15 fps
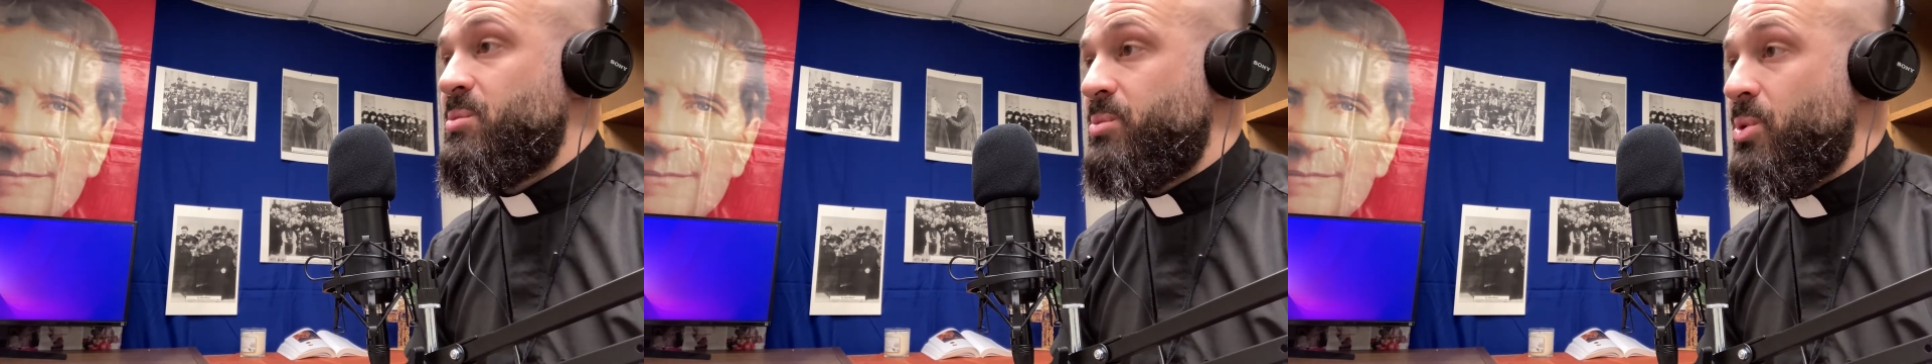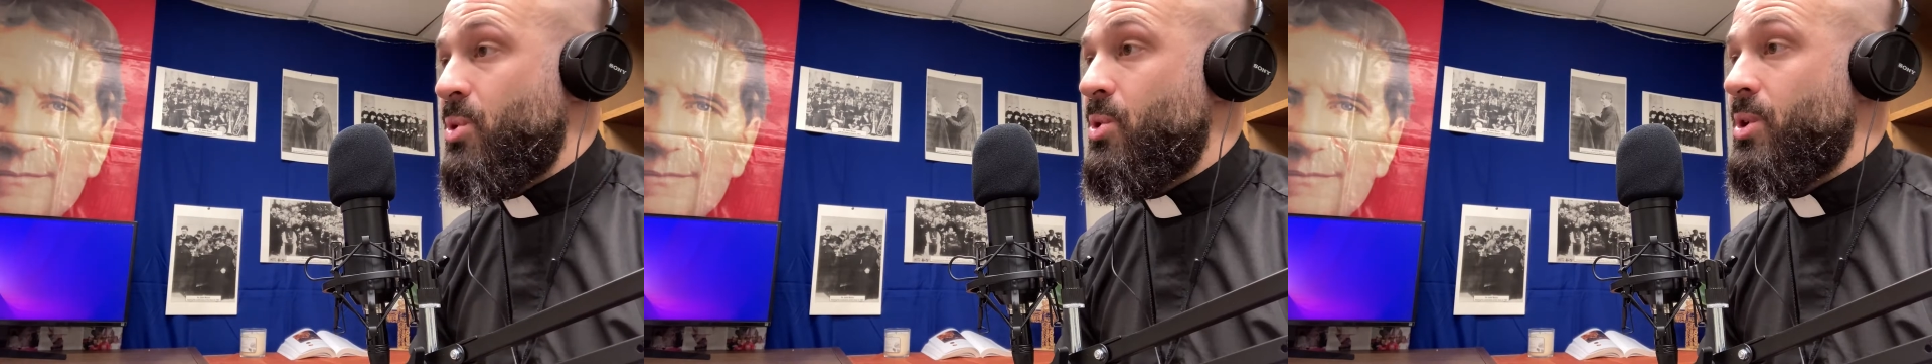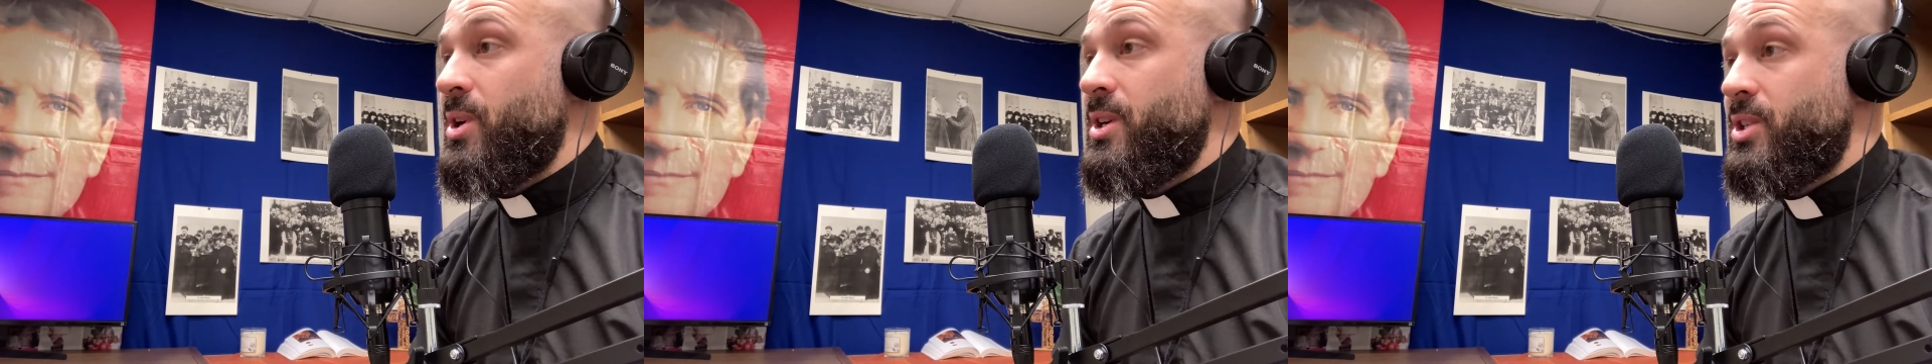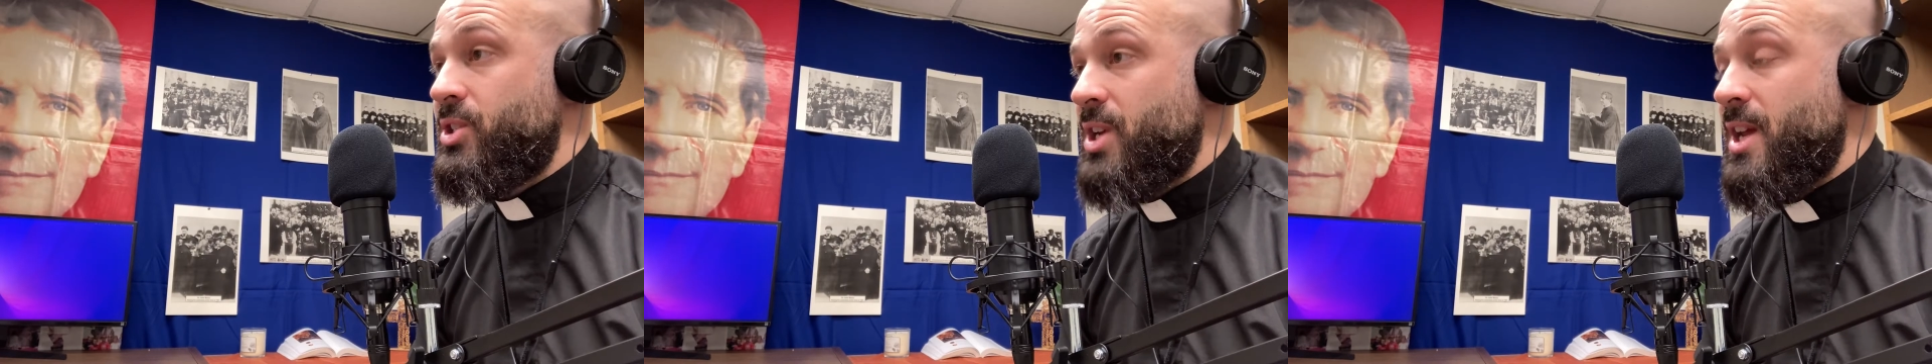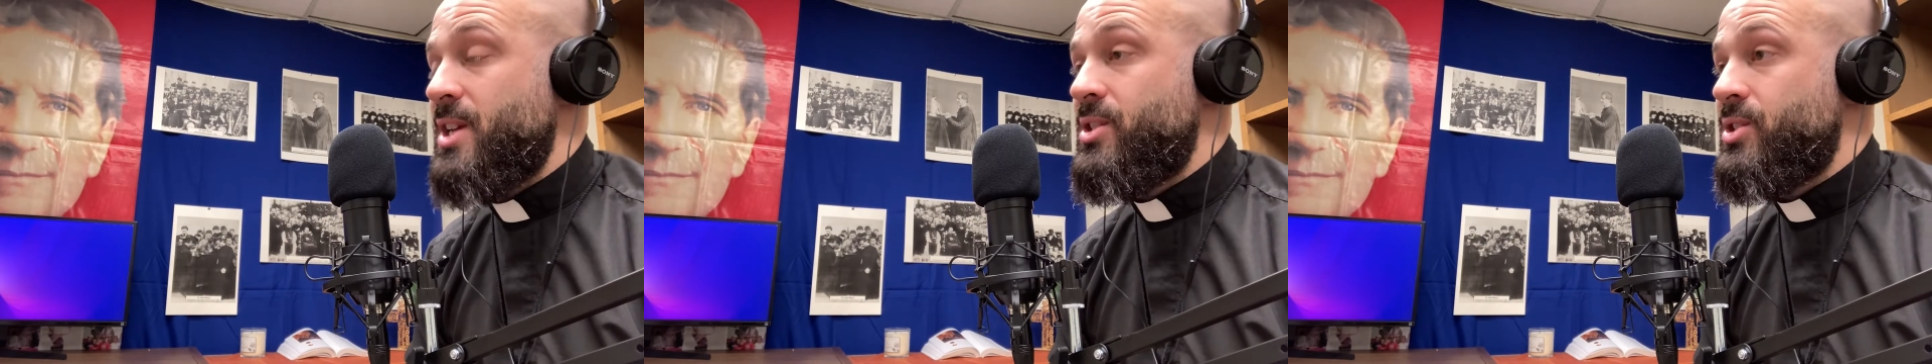poor,
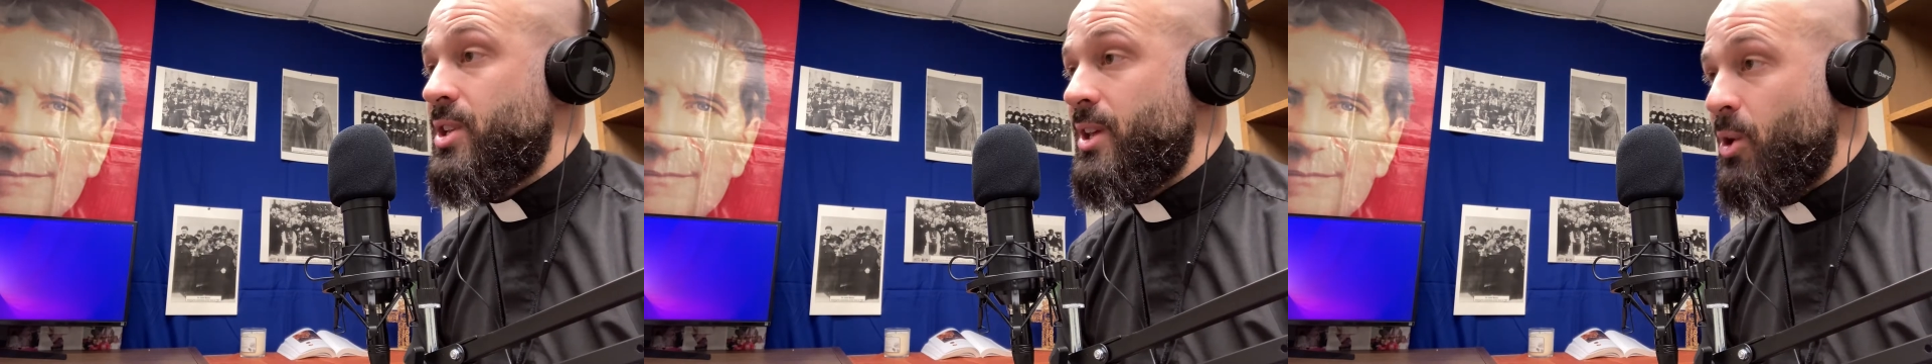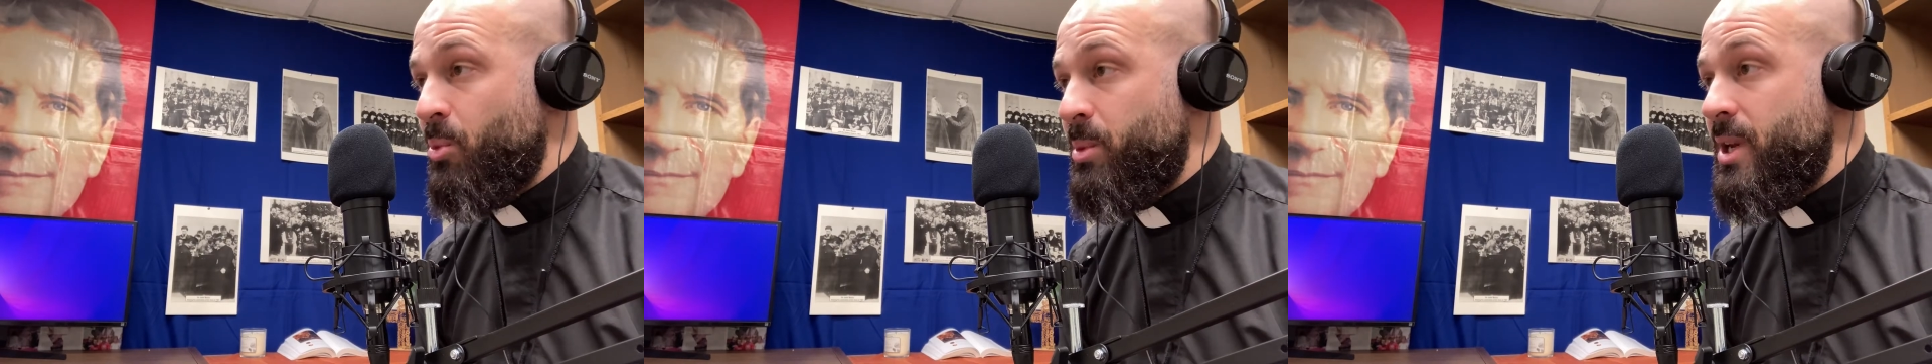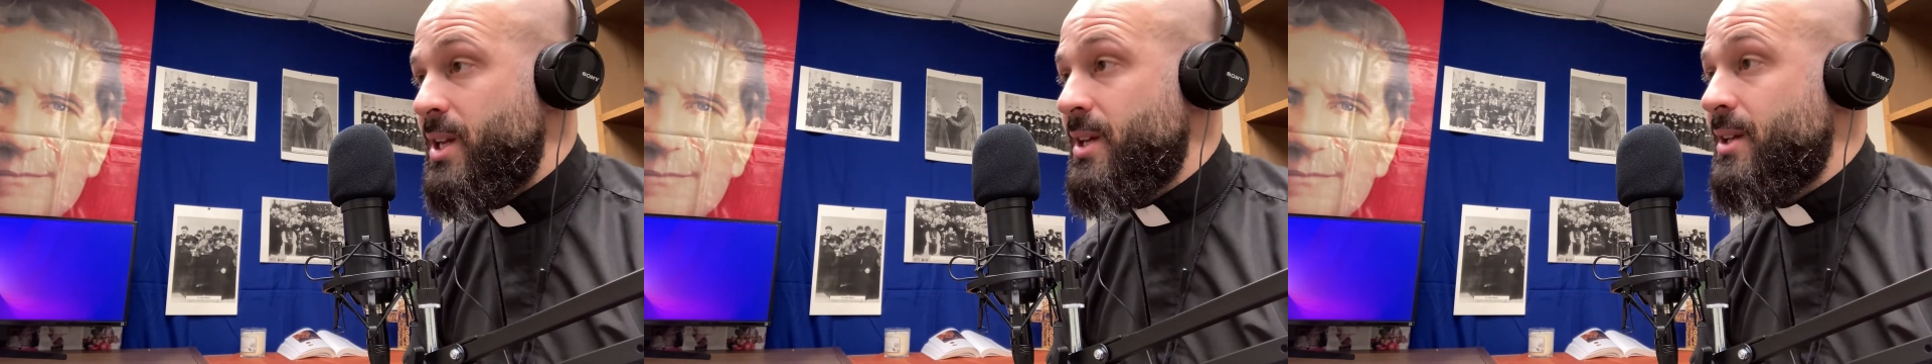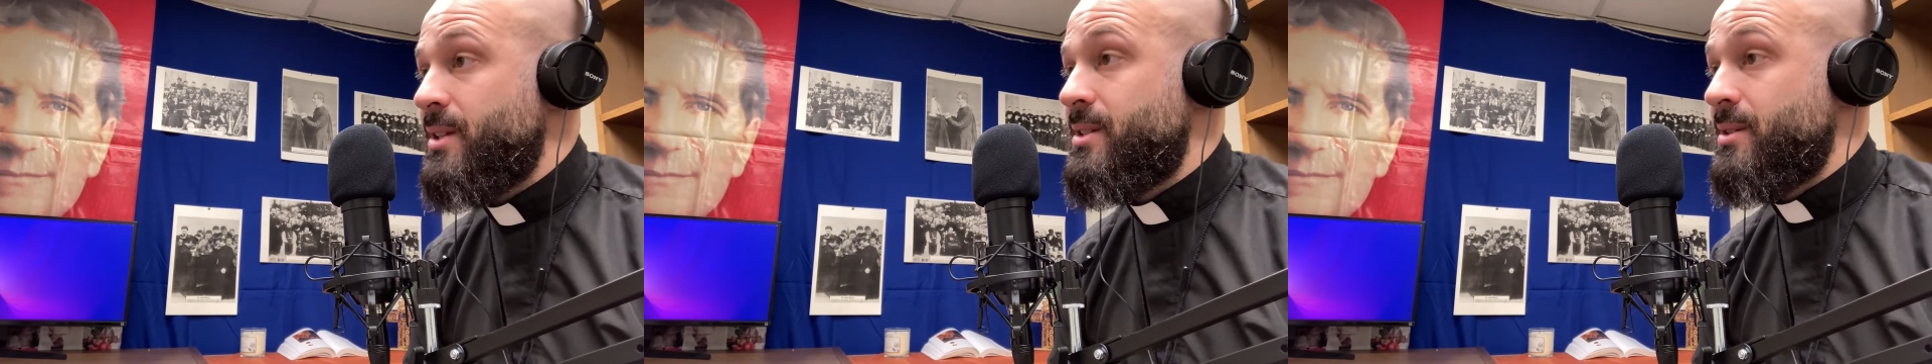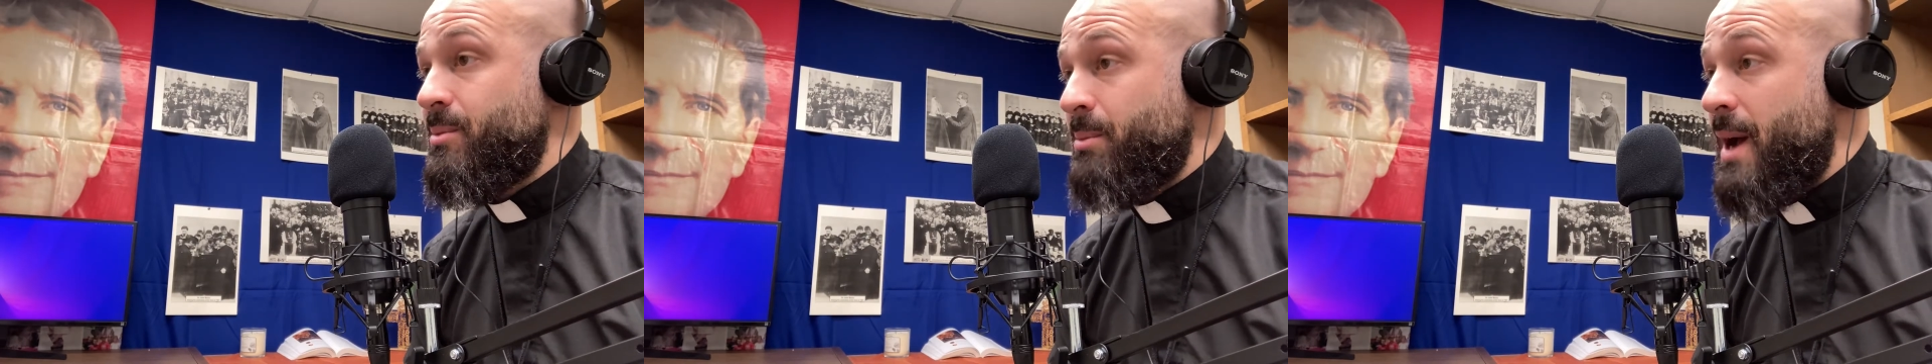chaste, and
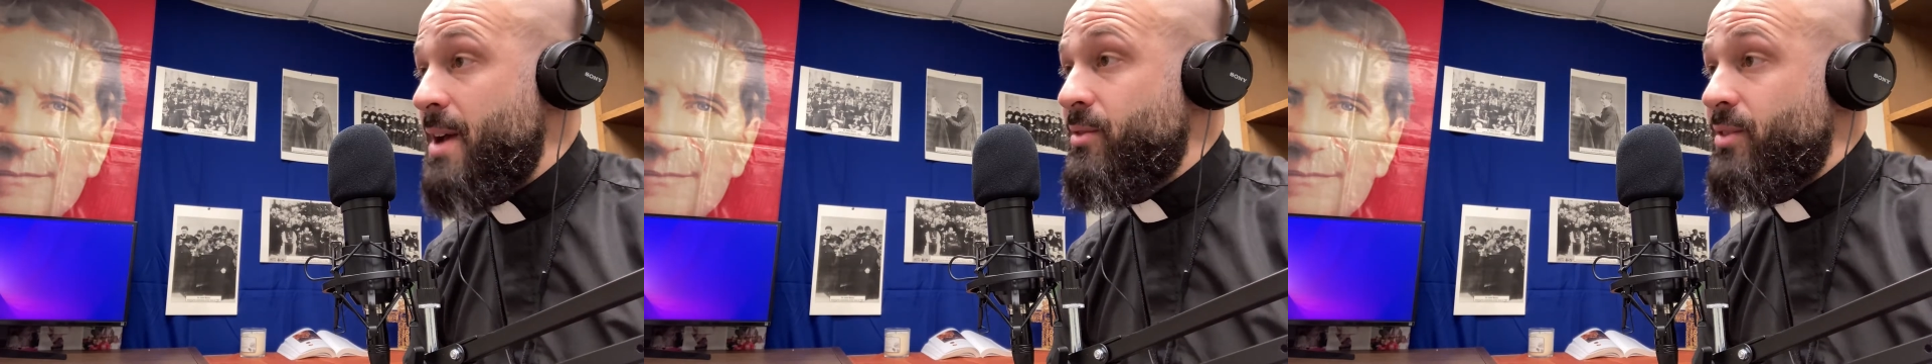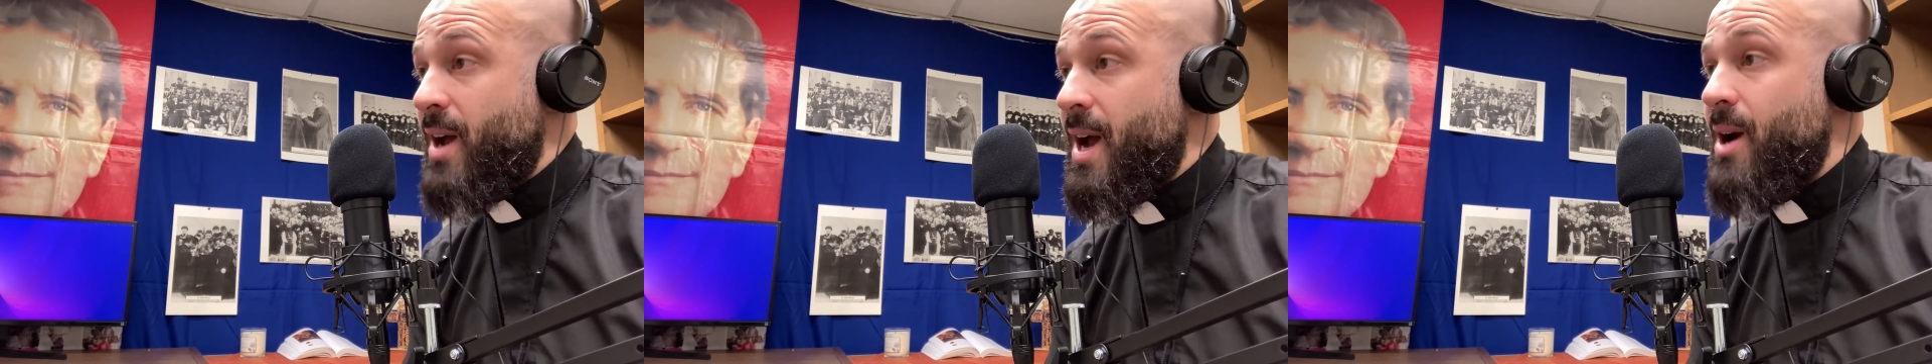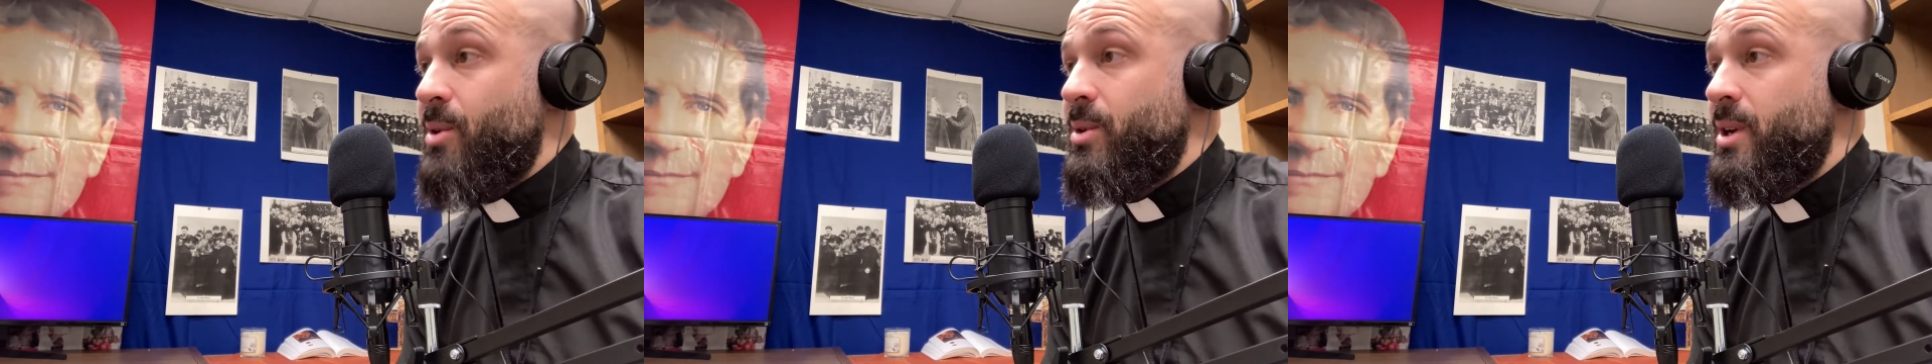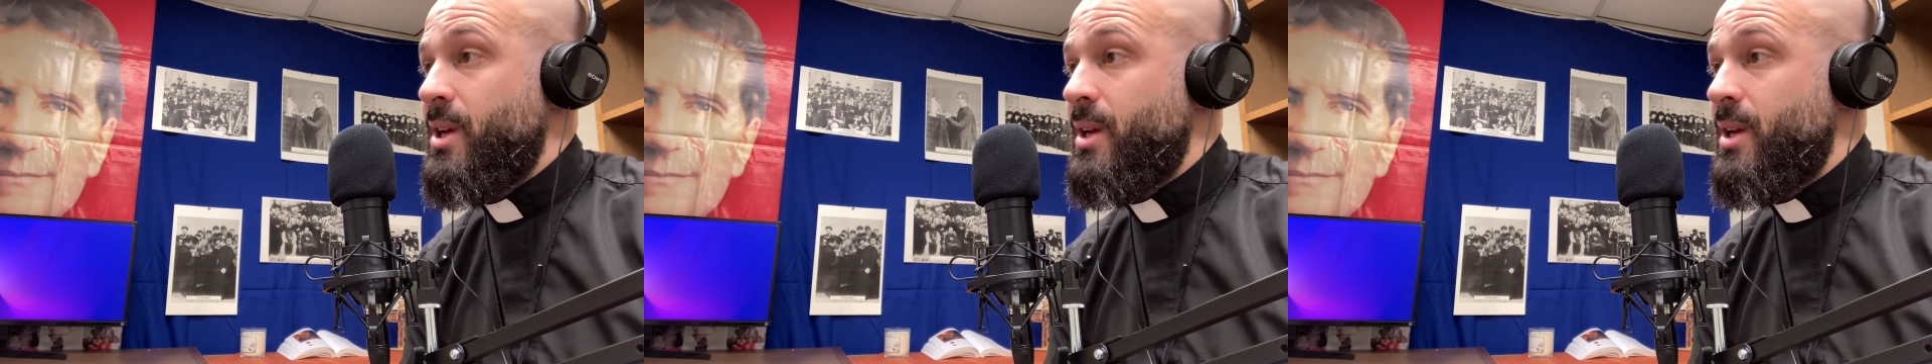obedient by vow.